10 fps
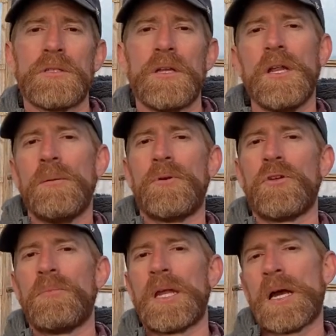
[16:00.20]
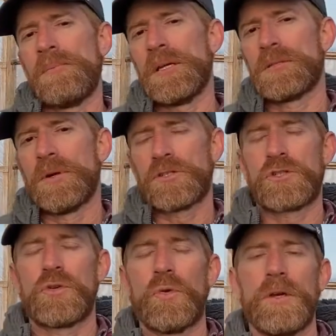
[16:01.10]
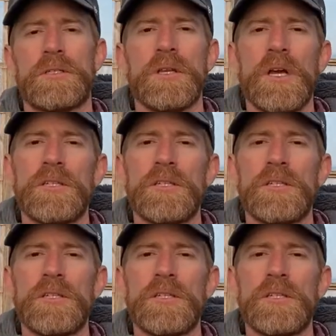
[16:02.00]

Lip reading: it, but there may not be as much choice.